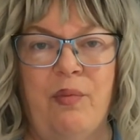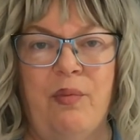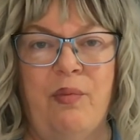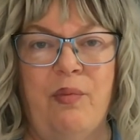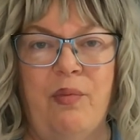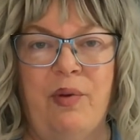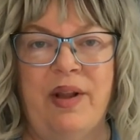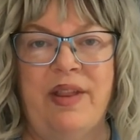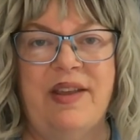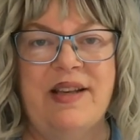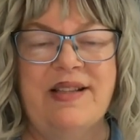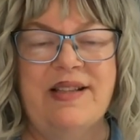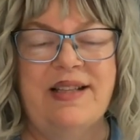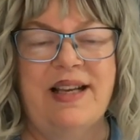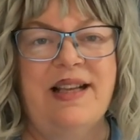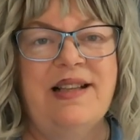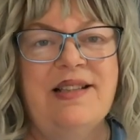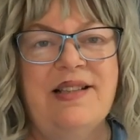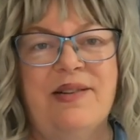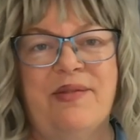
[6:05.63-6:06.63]
a
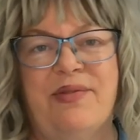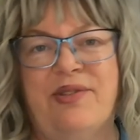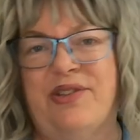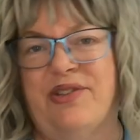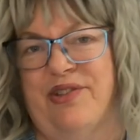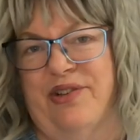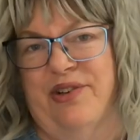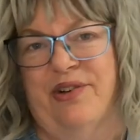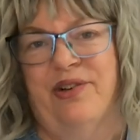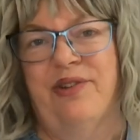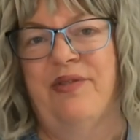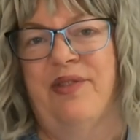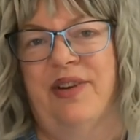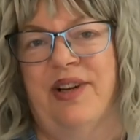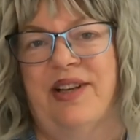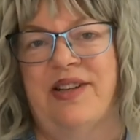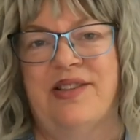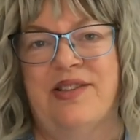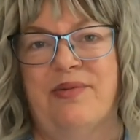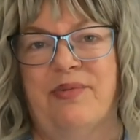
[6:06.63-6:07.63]
sense of
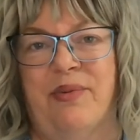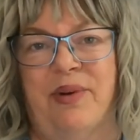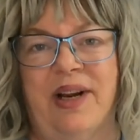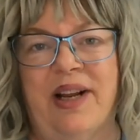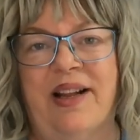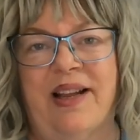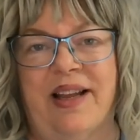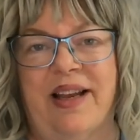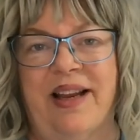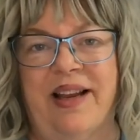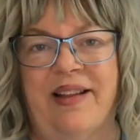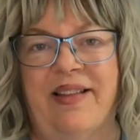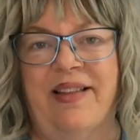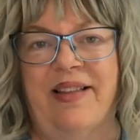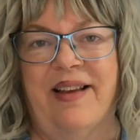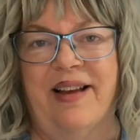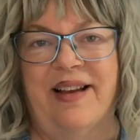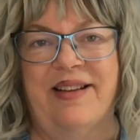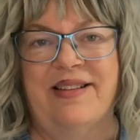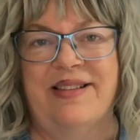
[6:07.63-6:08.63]
service, really.
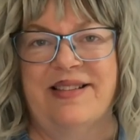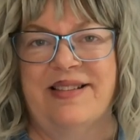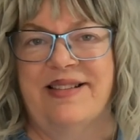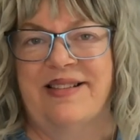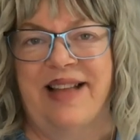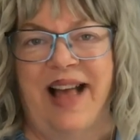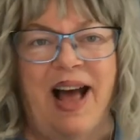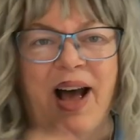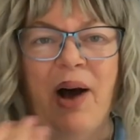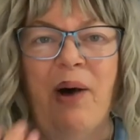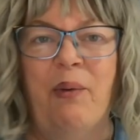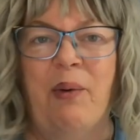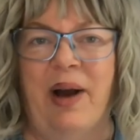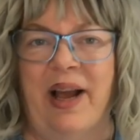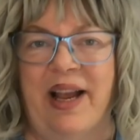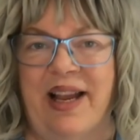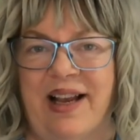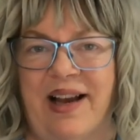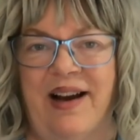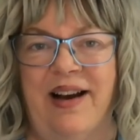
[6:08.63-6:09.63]
That's how
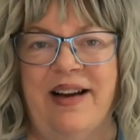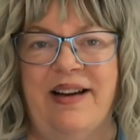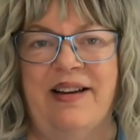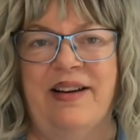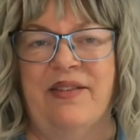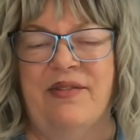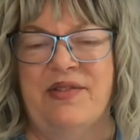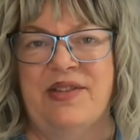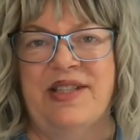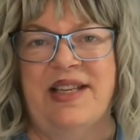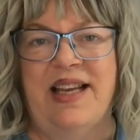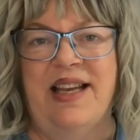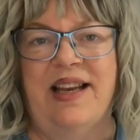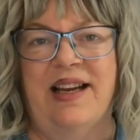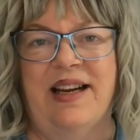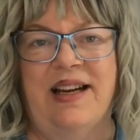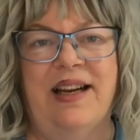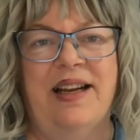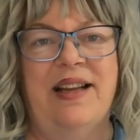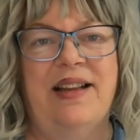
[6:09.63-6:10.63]
I kind of see
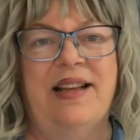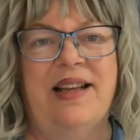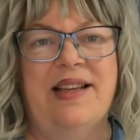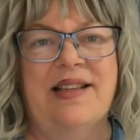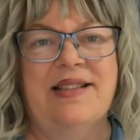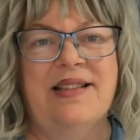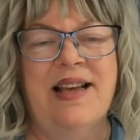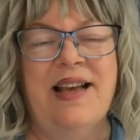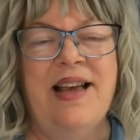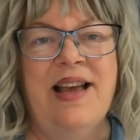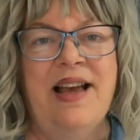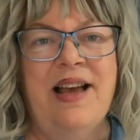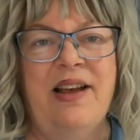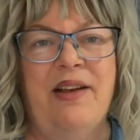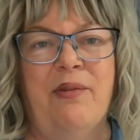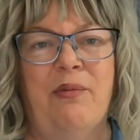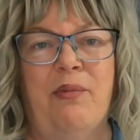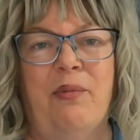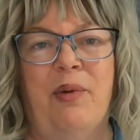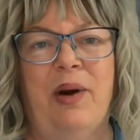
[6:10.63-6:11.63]
it in this.
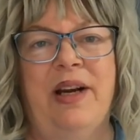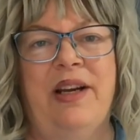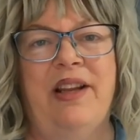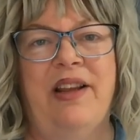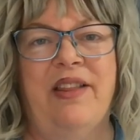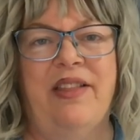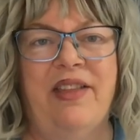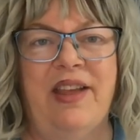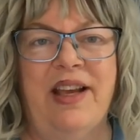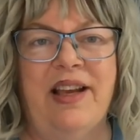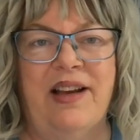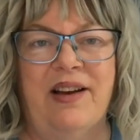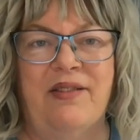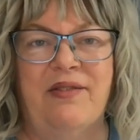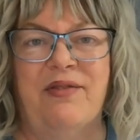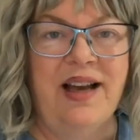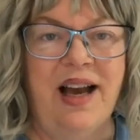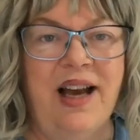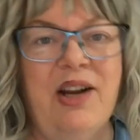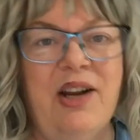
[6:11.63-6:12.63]
When you think
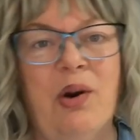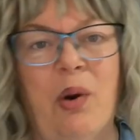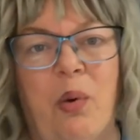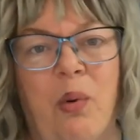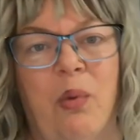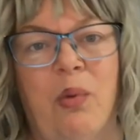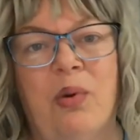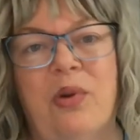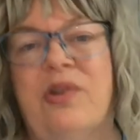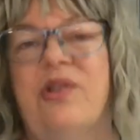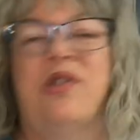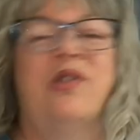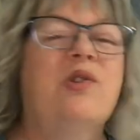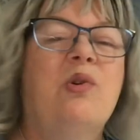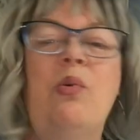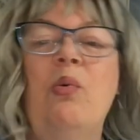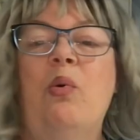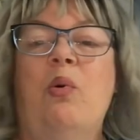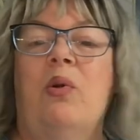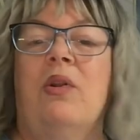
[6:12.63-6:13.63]
of an old
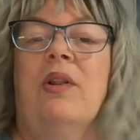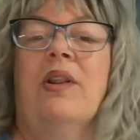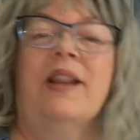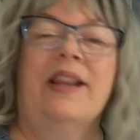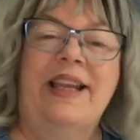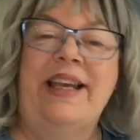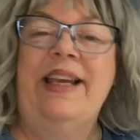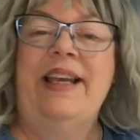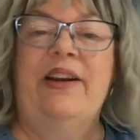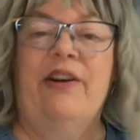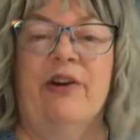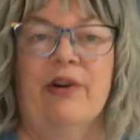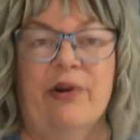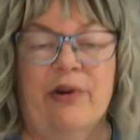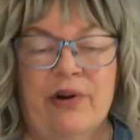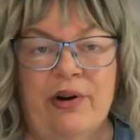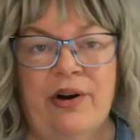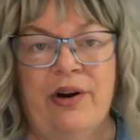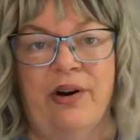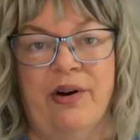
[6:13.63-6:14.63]
school
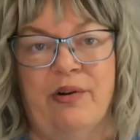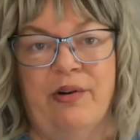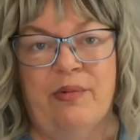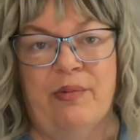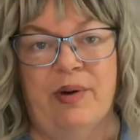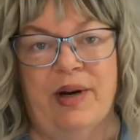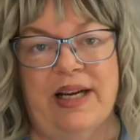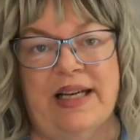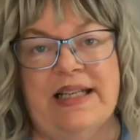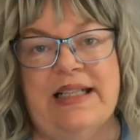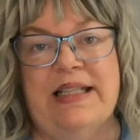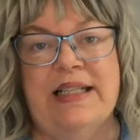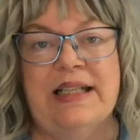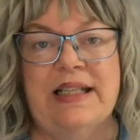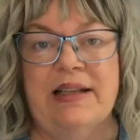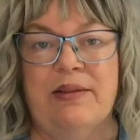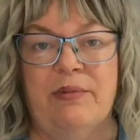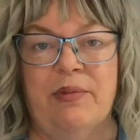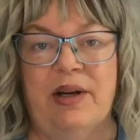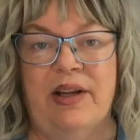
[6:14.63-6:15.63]
leader, right,
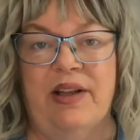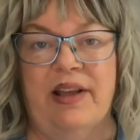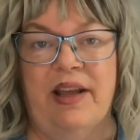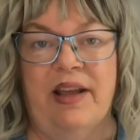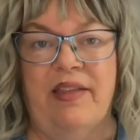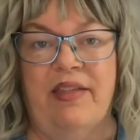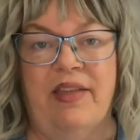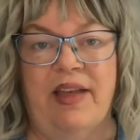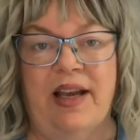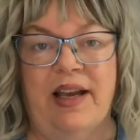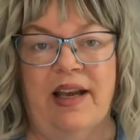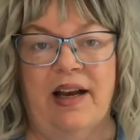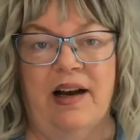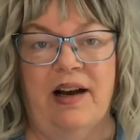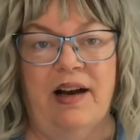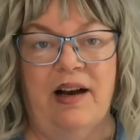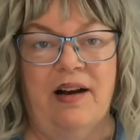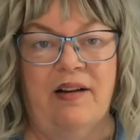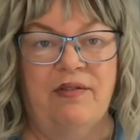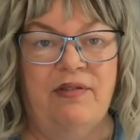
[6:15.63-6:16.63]
where they think
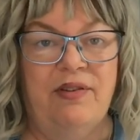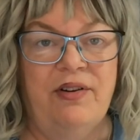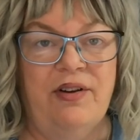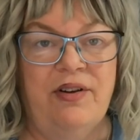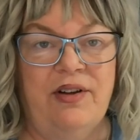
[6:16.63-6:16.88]
of